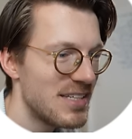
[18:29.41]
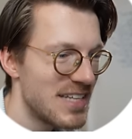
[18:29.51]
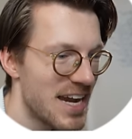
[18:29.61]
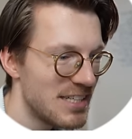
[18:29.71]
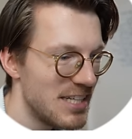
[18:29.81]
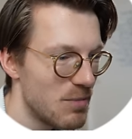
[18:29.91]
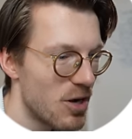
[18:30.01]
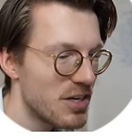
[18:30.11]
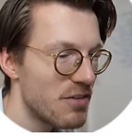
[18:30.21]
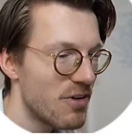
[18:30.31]
It's actually
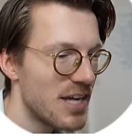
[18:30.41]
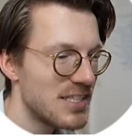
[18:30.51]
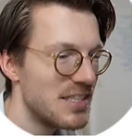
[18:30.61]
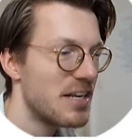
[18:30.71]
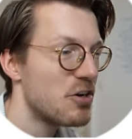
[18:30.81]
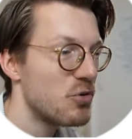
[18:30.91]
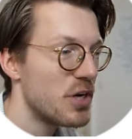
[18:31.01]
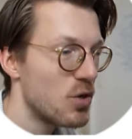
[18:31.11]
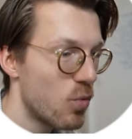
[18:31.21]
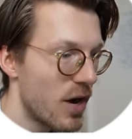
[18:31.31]
among the devices that are
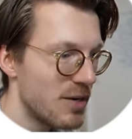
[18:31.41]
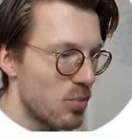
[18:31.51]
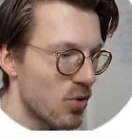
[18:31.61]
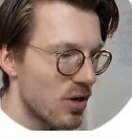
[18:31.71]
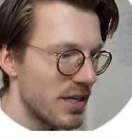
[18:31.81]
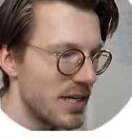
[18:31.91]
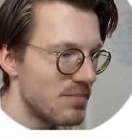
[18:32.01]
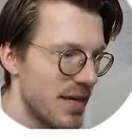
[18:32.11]
doing quite poorly.